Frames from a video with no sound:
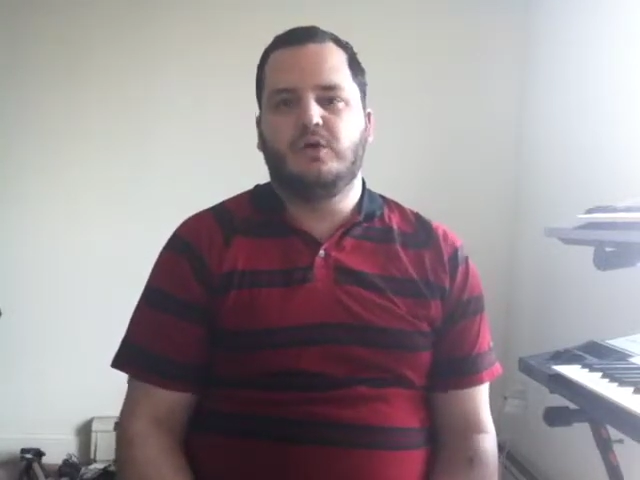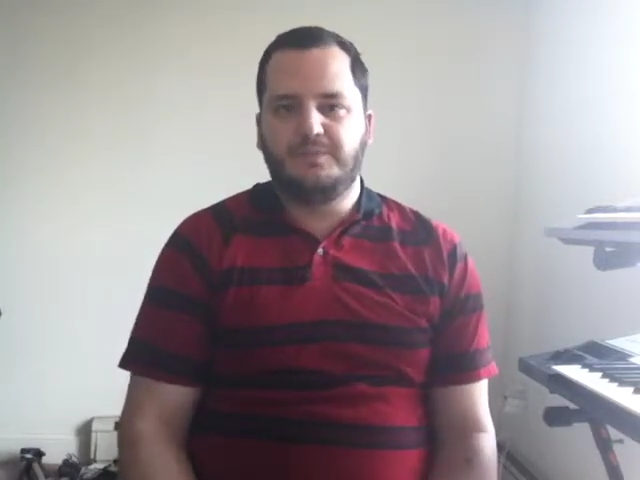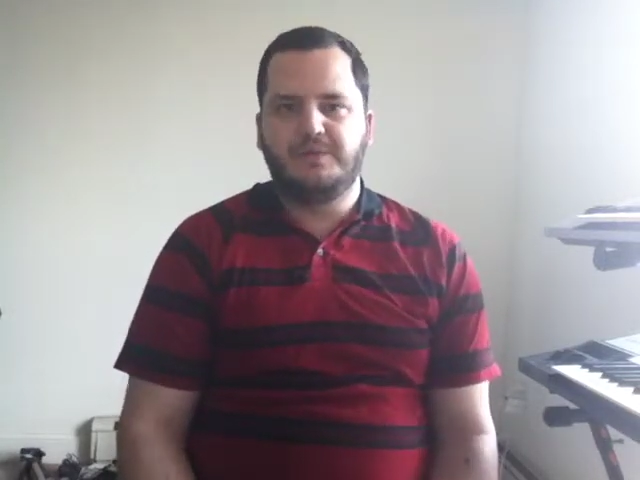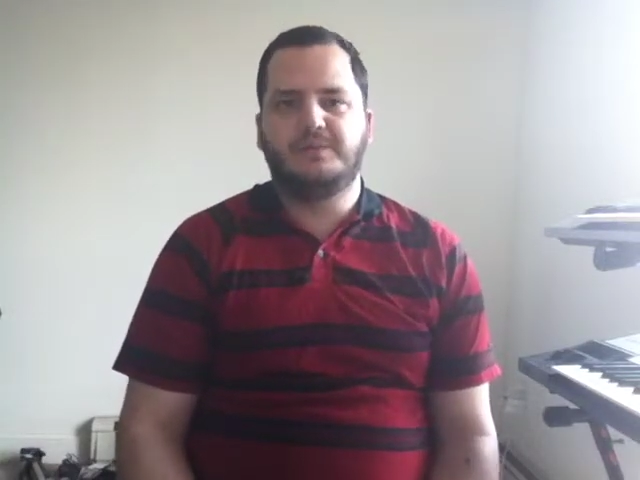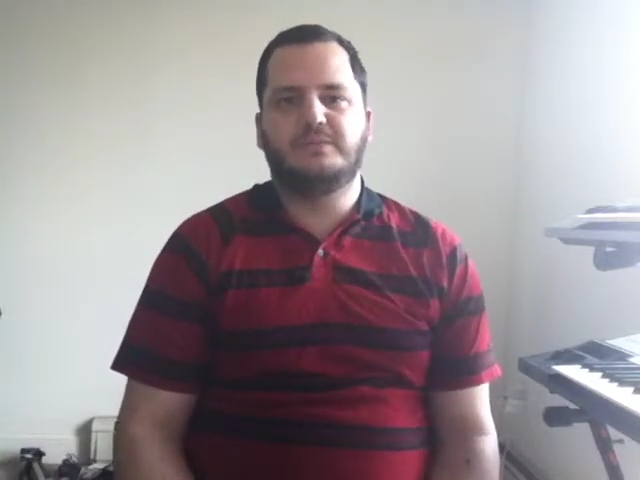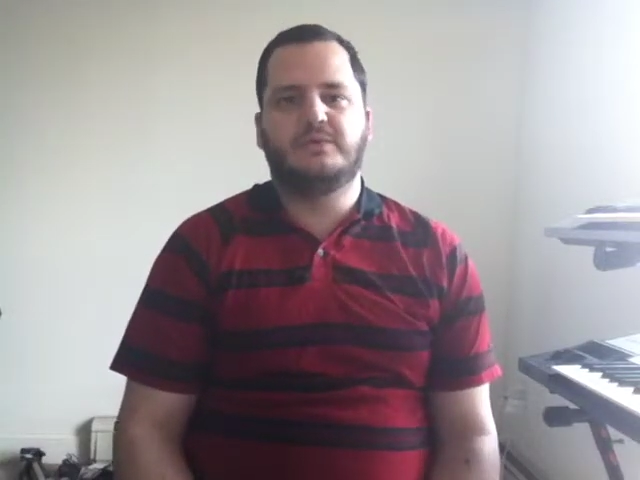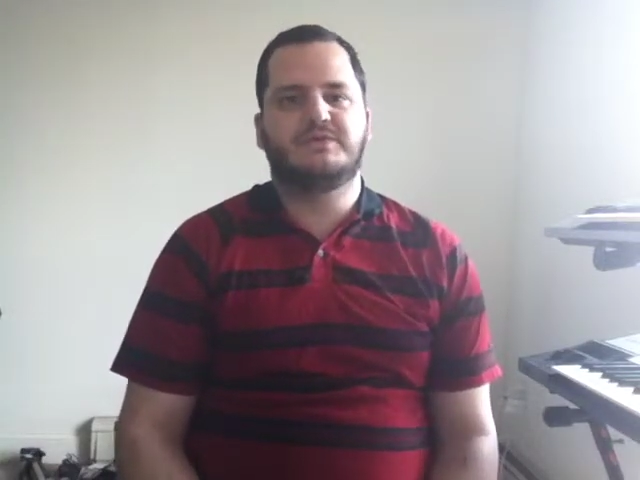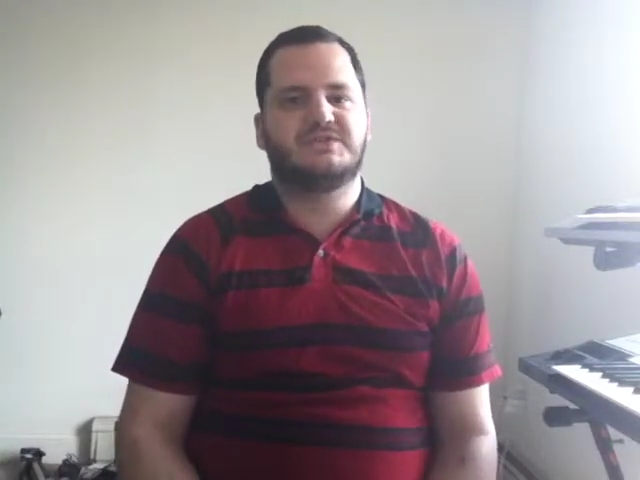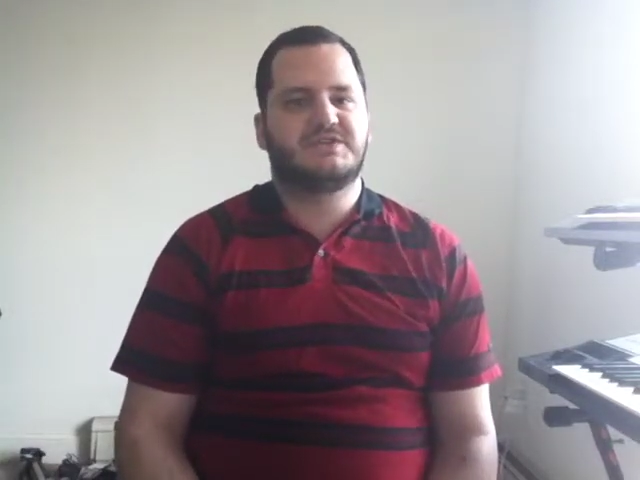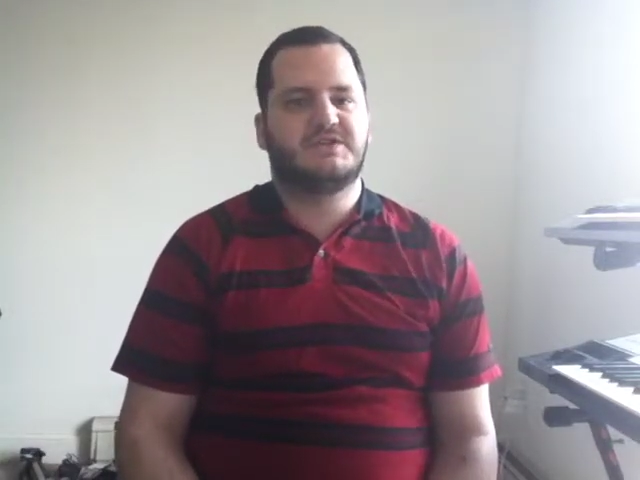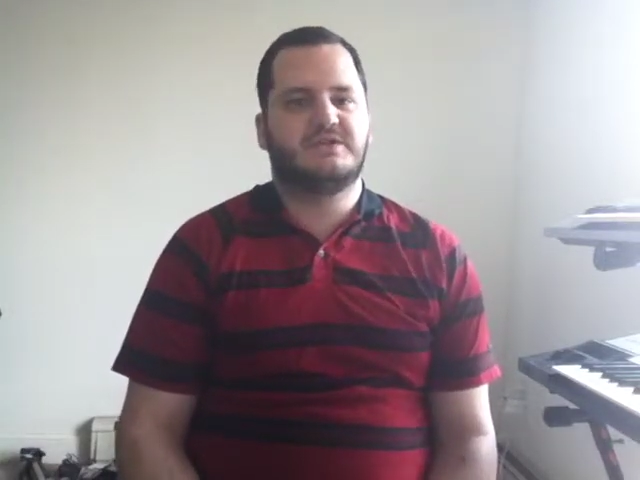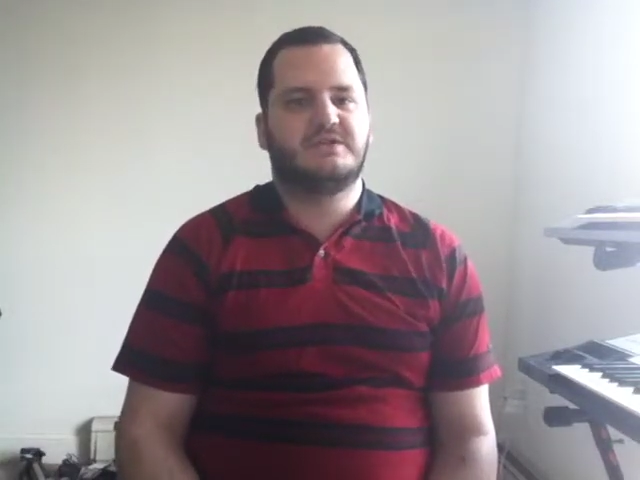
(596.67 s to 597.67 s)
open
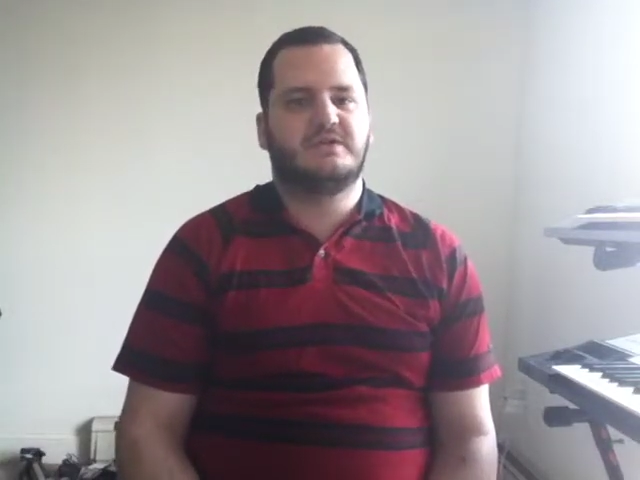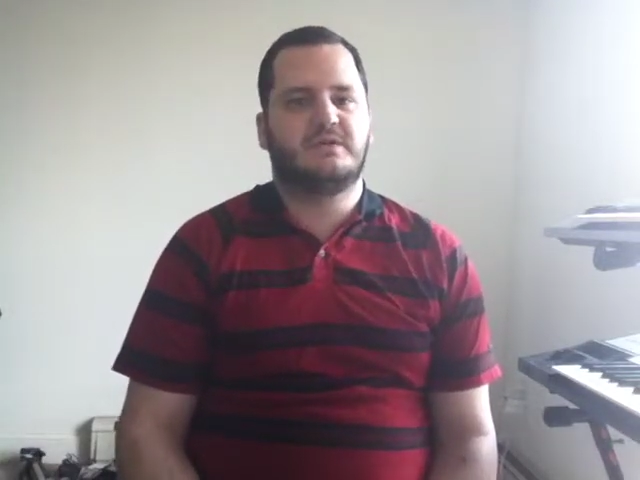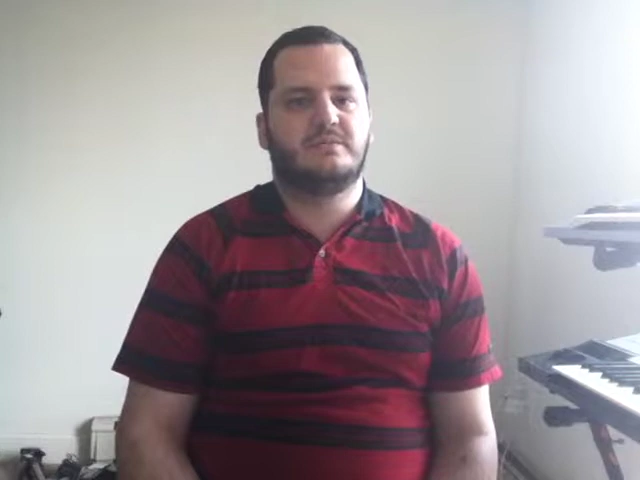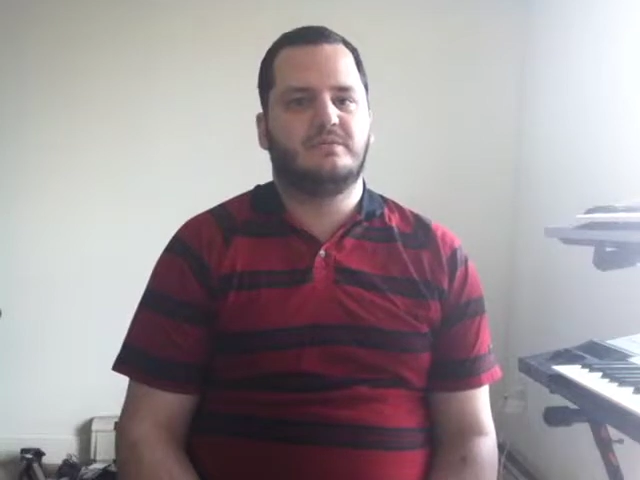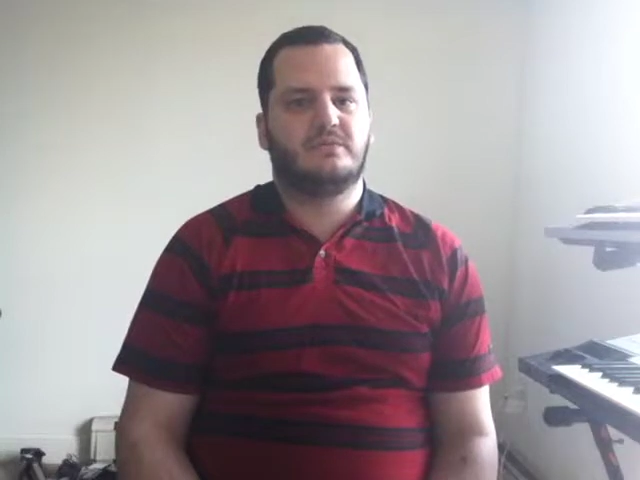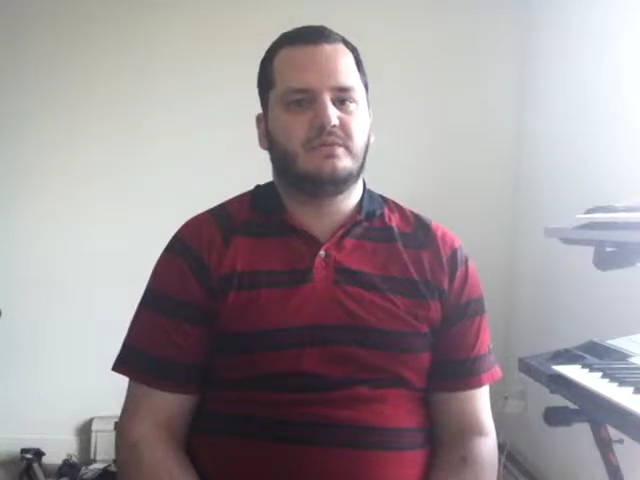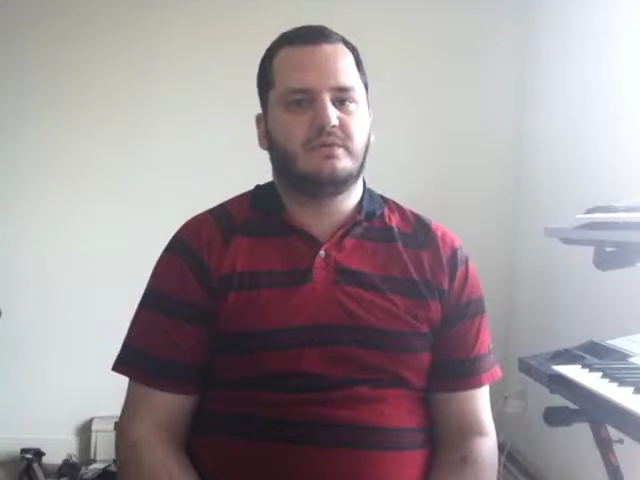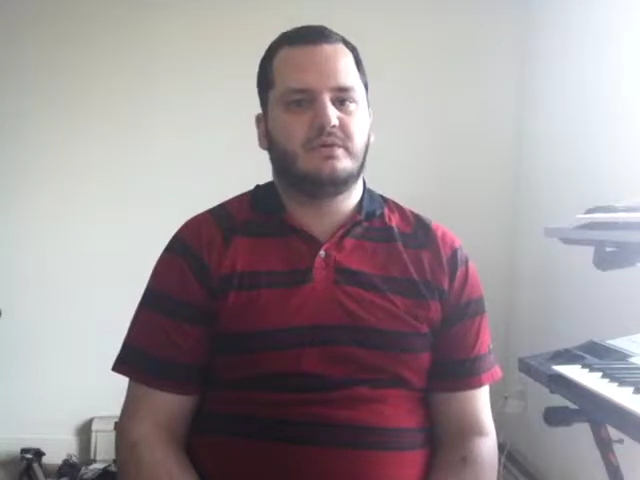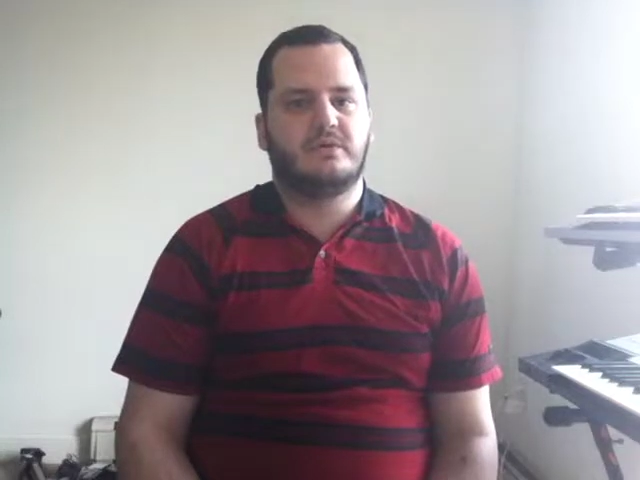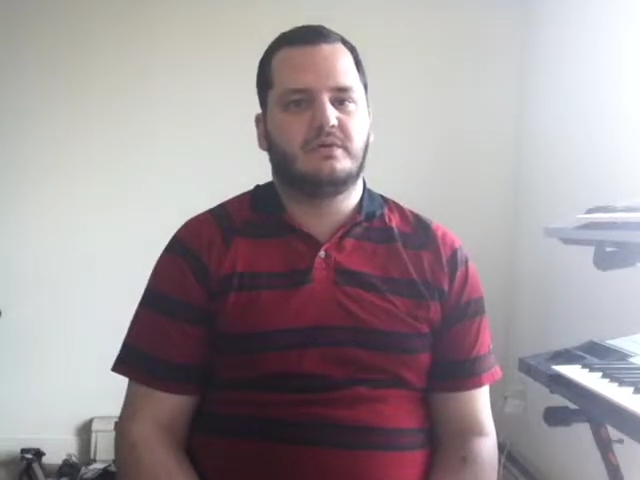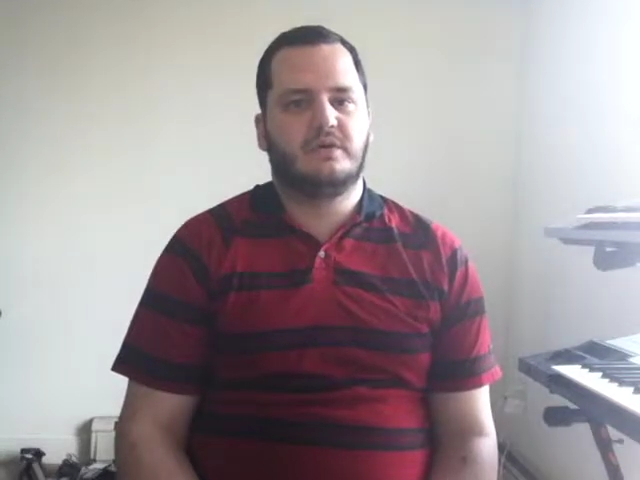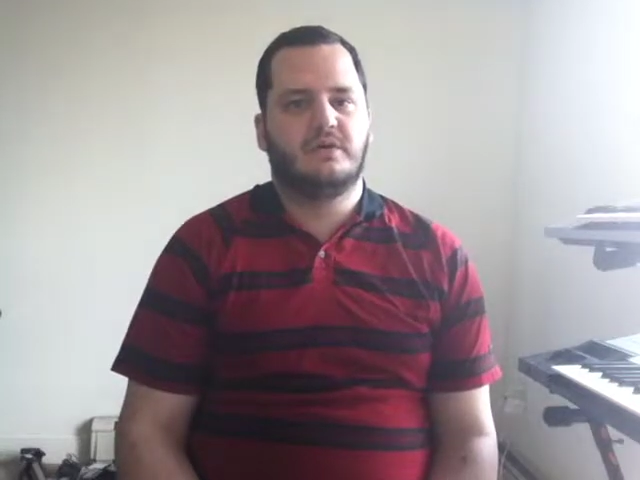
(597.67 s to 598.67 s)
person, a
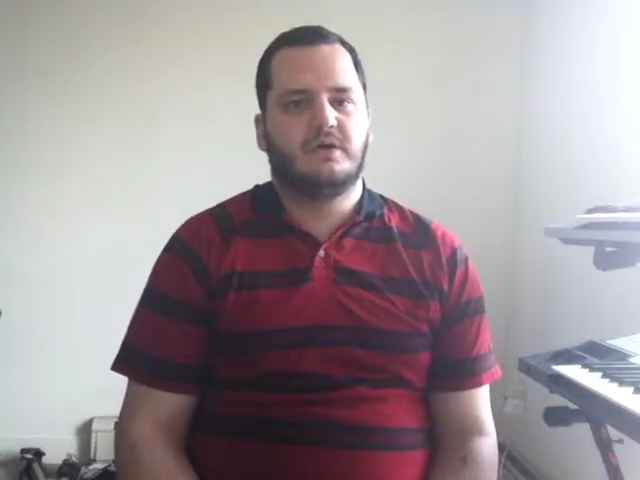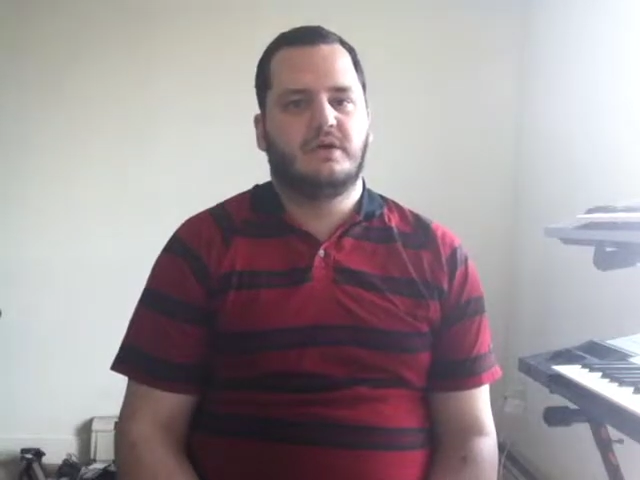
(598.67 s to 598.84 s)
more